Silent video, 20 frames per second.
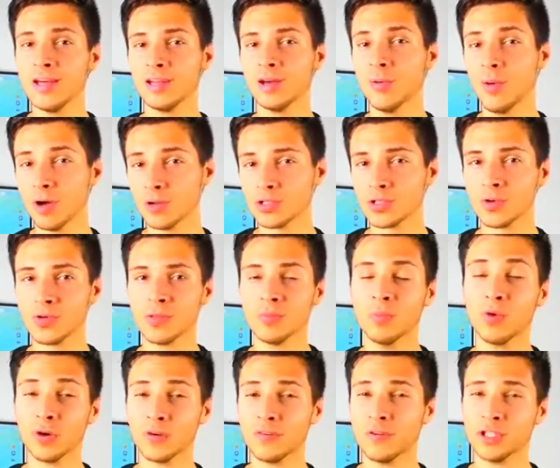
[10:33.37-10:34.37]
Now also the
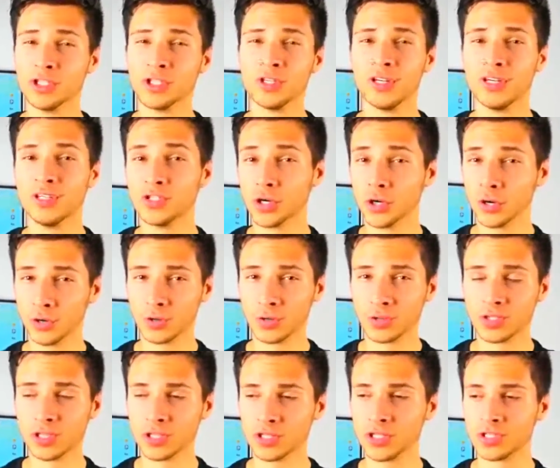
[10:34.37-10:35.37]
more efficient
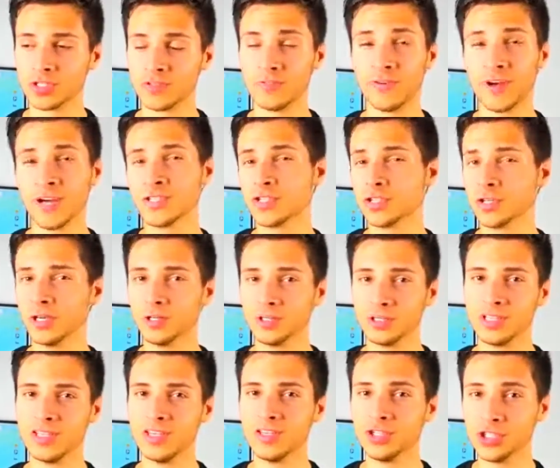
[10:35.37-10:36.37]
internals, such as the faster
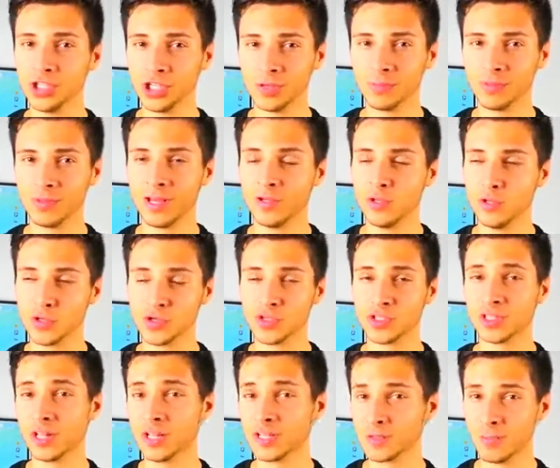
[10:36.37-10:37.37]
LTE chip that
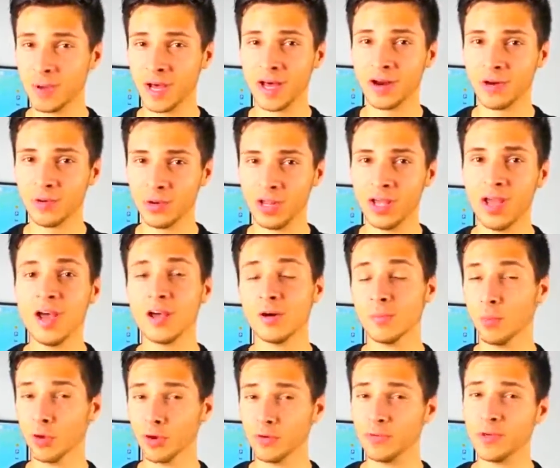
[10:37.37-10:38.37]
uses less battery,
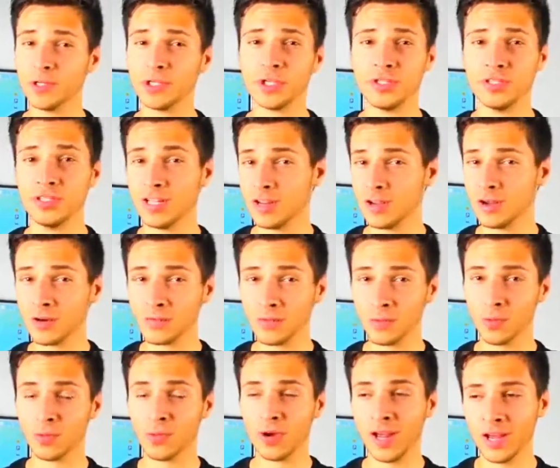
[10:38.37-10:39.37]
more efficient
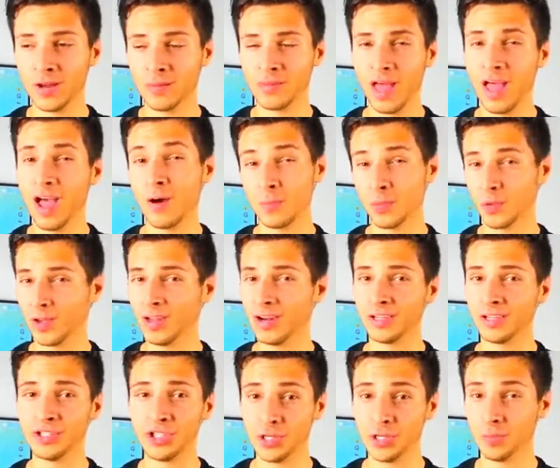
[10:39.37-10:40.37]
DDR4 RAM, the Apple
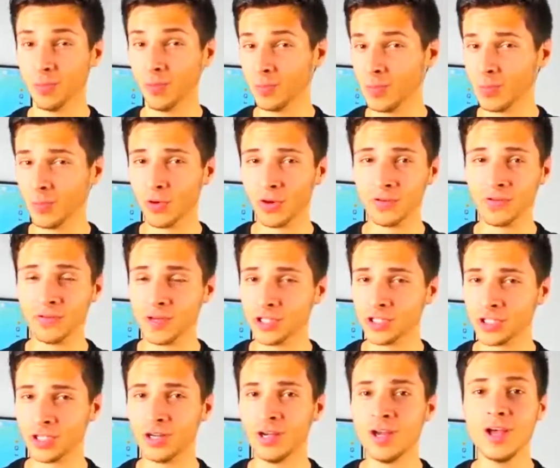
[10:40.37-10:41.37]
A9 chip would be more
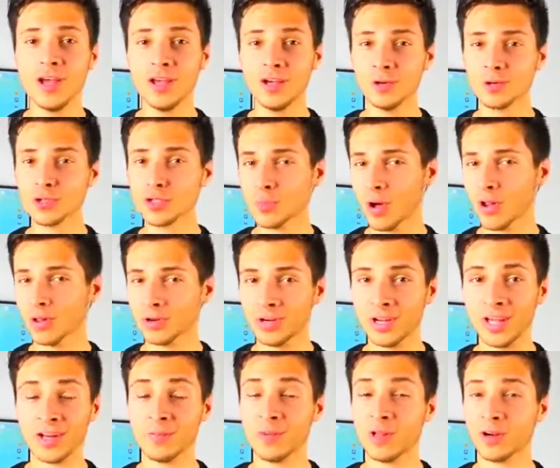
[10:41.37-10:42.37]
efficient, smaller
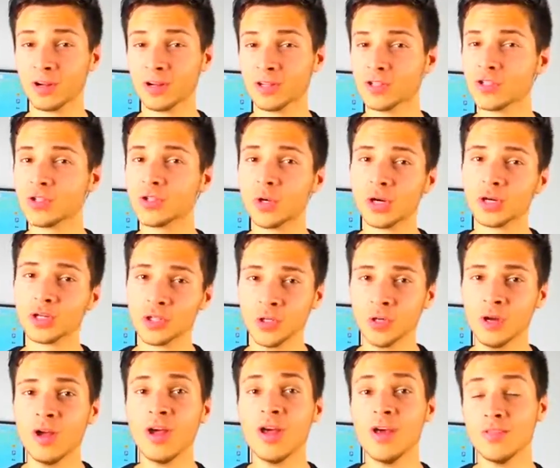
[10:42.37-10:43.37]
nanometer
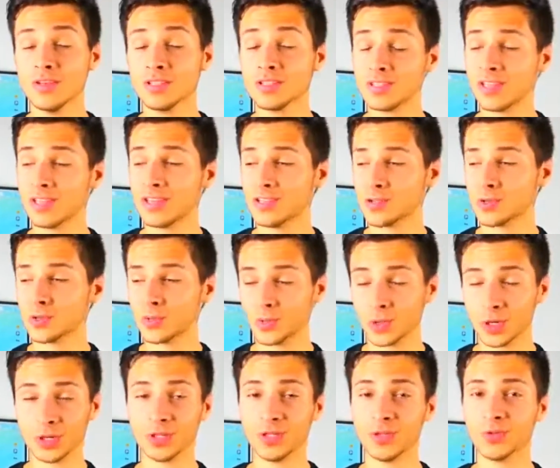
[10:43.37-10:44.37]
construction. This thing is
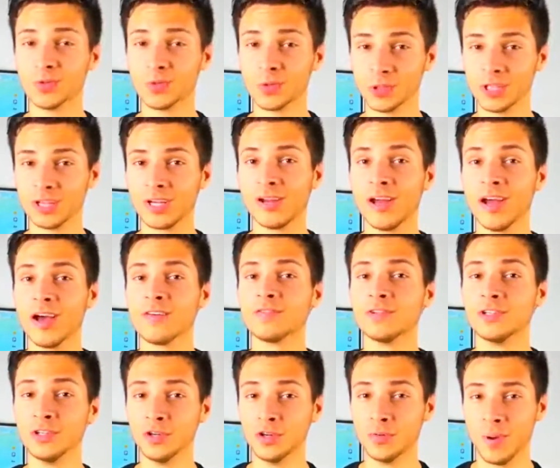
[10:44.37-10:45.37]
really, really going to
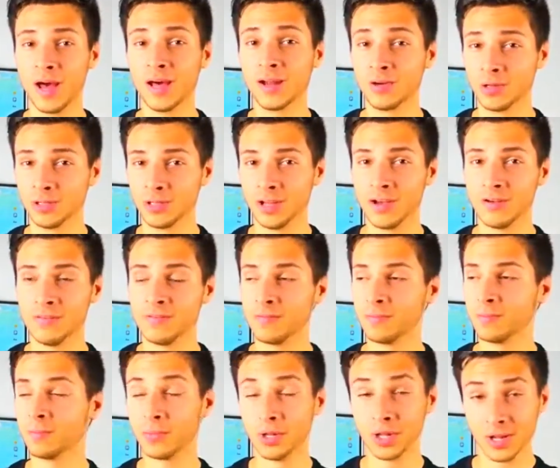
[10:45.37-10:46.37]
have good battery
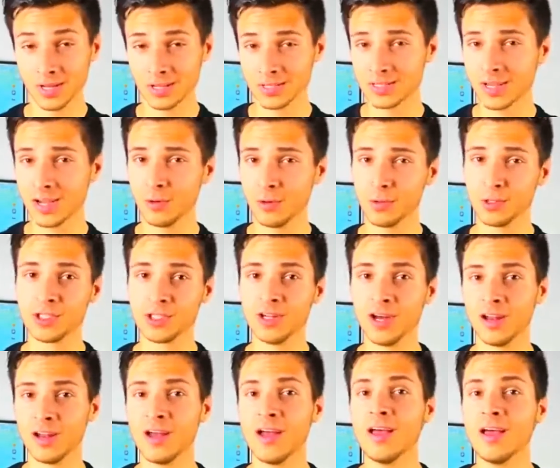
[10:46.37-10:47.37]
life. Plus, iOS
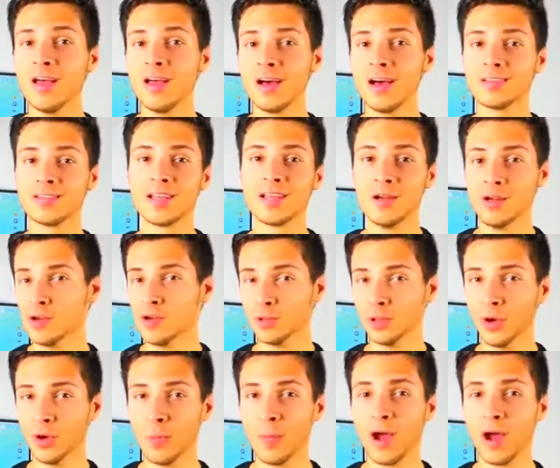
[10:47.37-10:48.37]
9 has that new
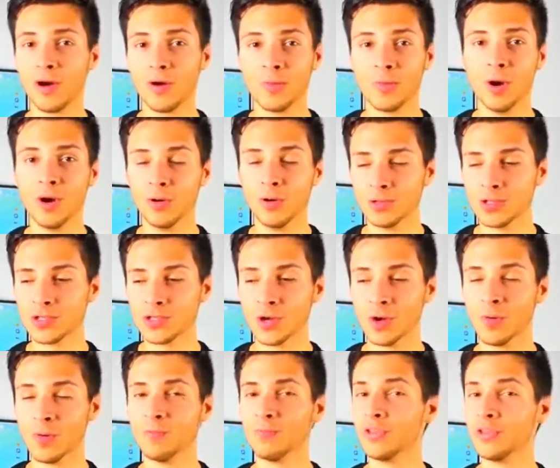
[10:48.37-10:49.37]
low power mode,
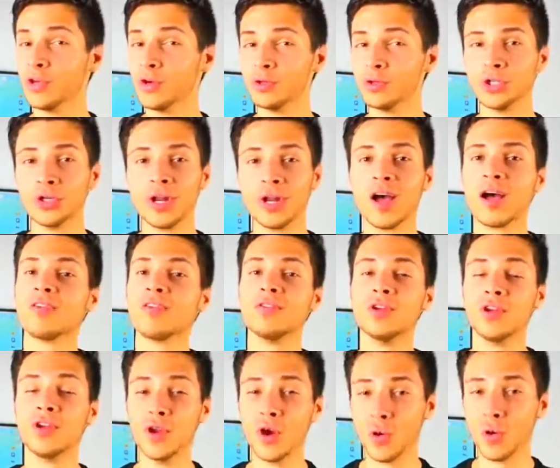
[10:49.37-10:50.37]
so you should have
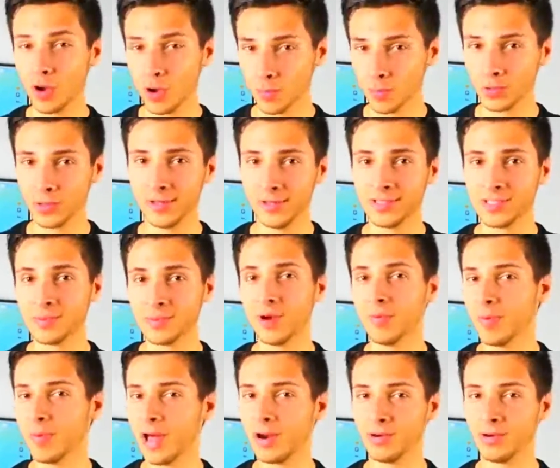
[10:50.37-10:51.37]
no complaints
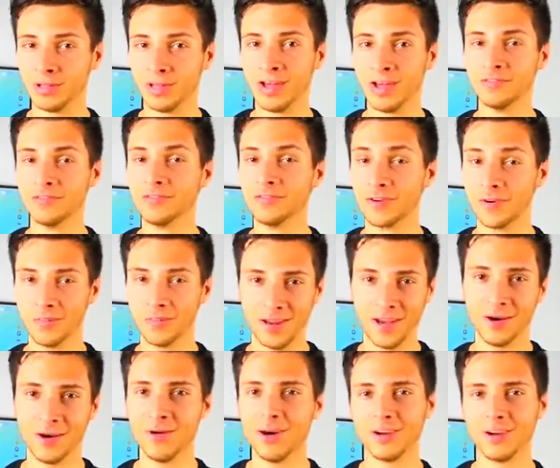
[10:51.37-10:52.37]
about battery life from
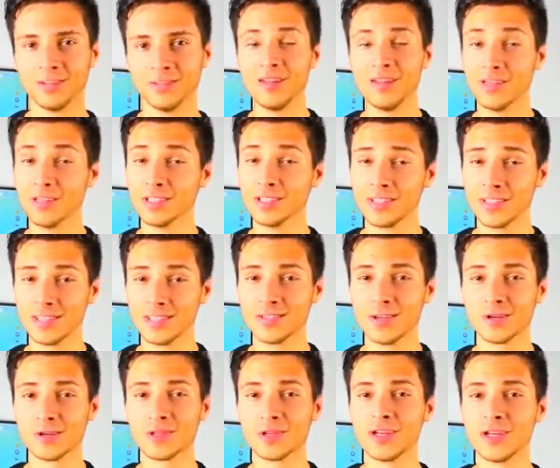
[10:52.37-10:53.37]
now on. Now, this thing is
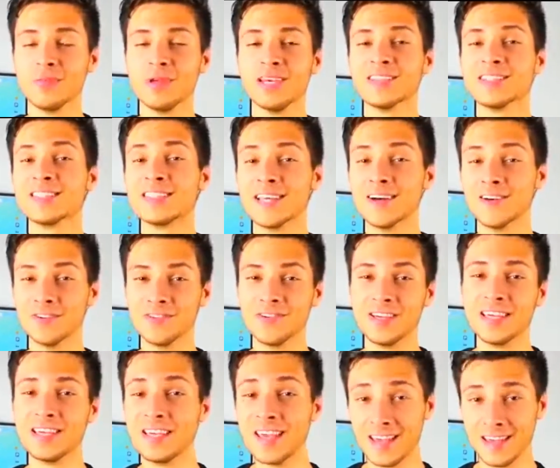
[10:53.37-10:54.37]
also going to be a
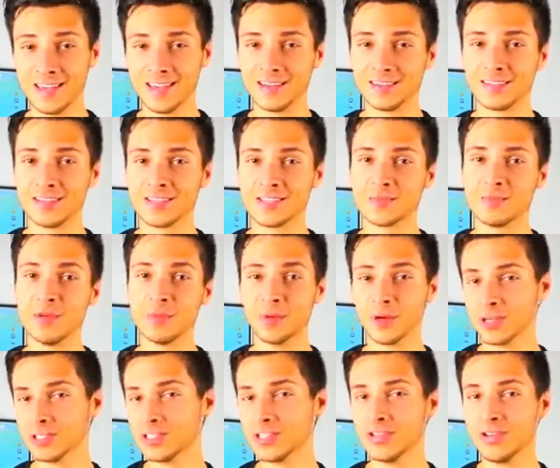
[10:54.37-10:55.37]
selfie king. As
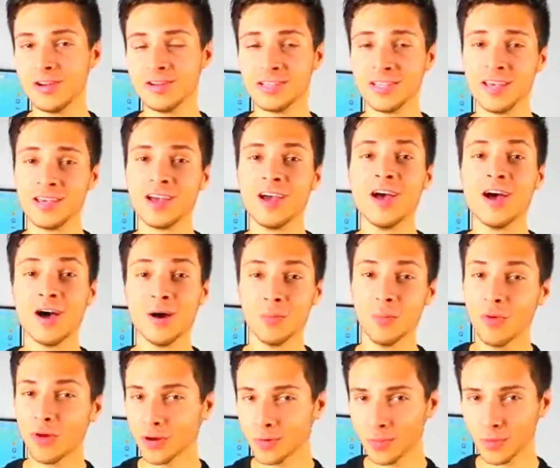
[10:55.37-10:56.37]
people continue to take
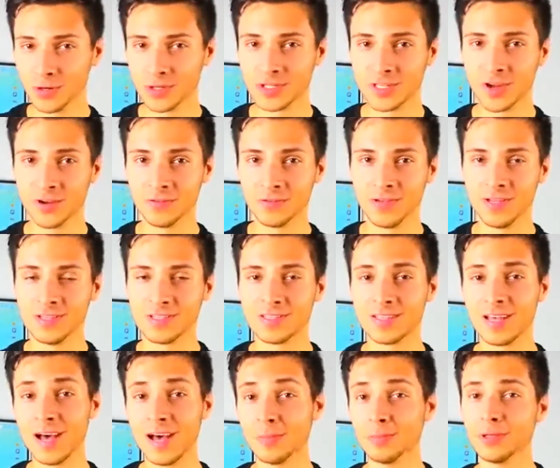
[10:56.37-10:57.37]
more and more
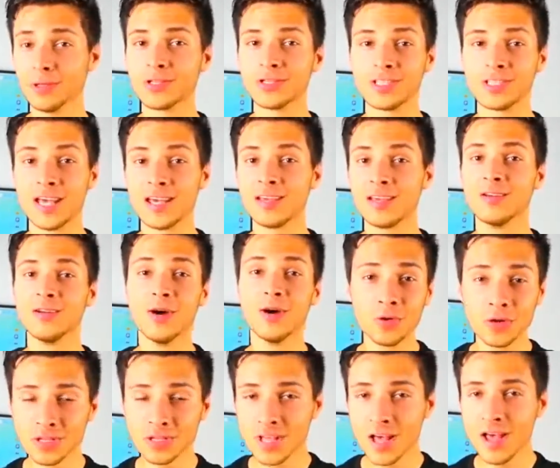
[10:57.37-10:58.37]
selfies, Apple has taken
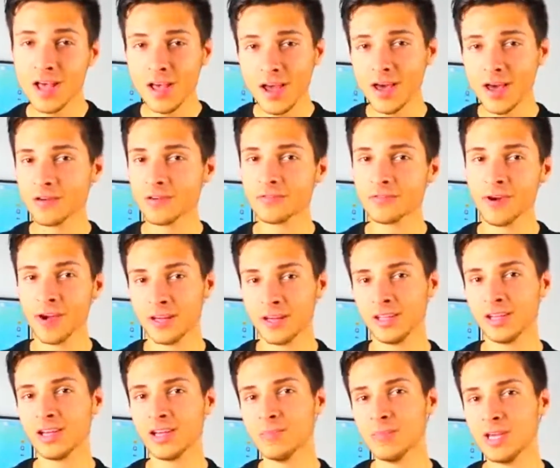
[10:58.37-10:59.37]
notice, and they're
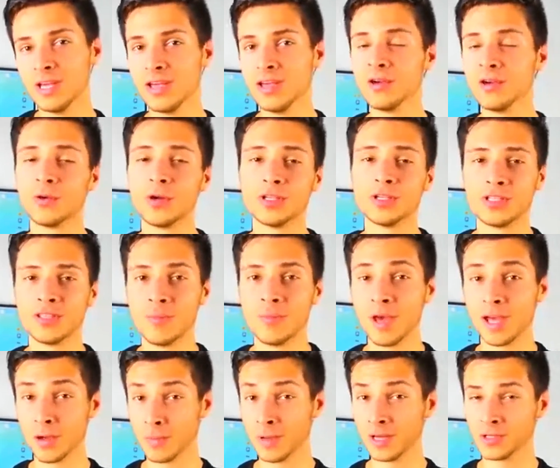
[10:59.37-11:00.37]
finally going to be increasing the
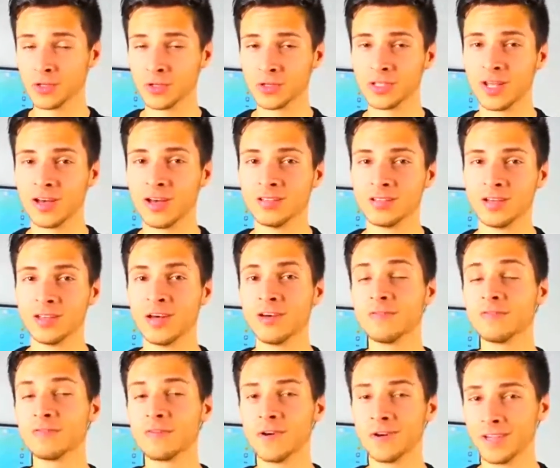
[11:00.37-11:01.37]
megapixel size on
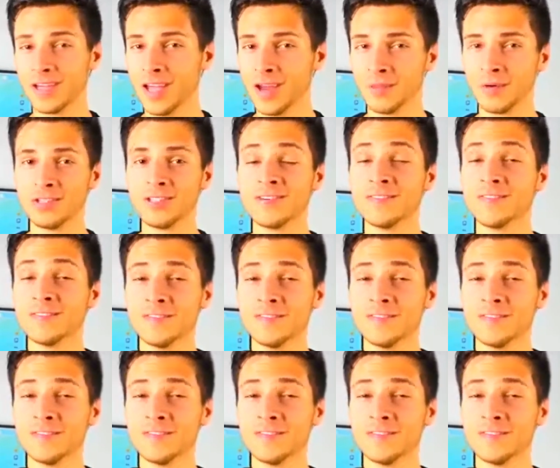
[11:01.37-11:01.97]
that front camera to